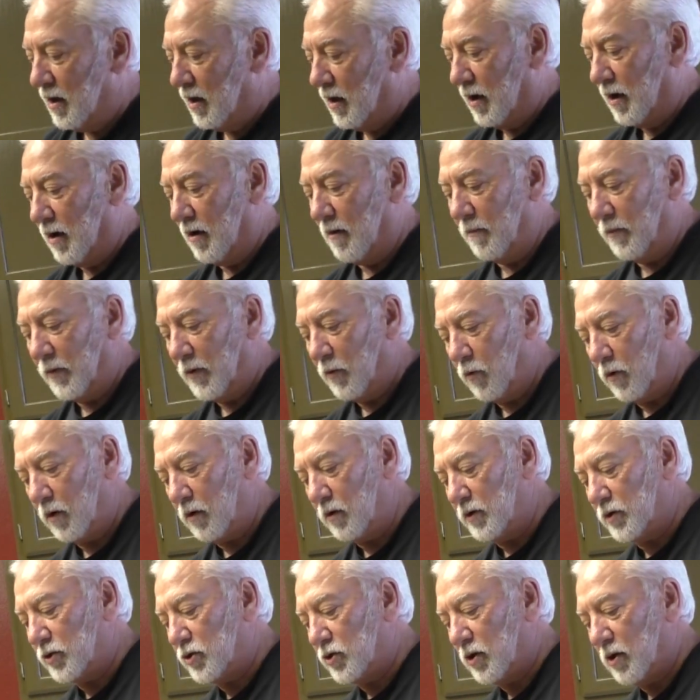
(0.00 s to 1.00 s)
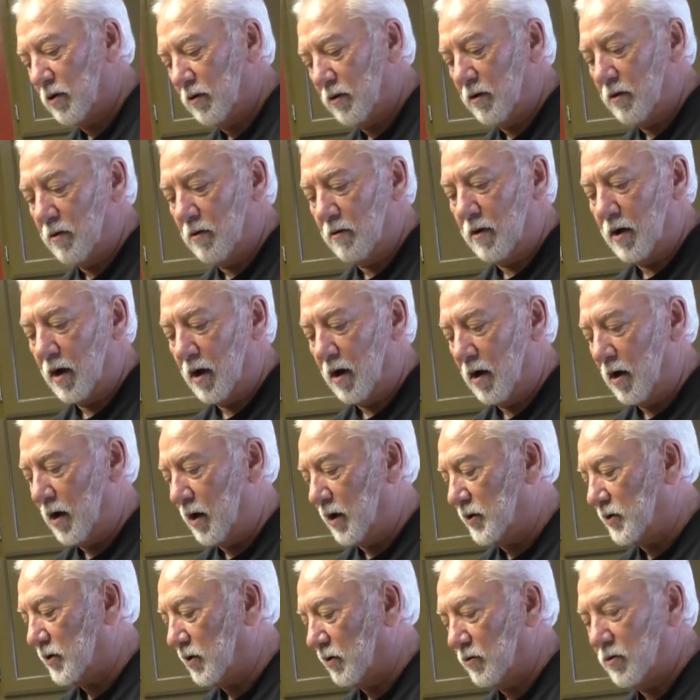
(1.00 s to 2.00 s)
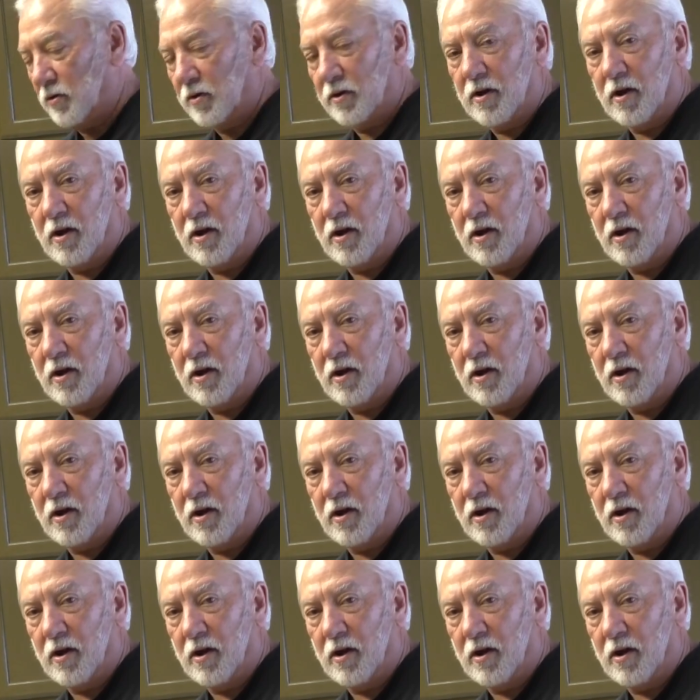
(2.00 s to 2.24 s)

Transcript: Um, we're going to show you areas on your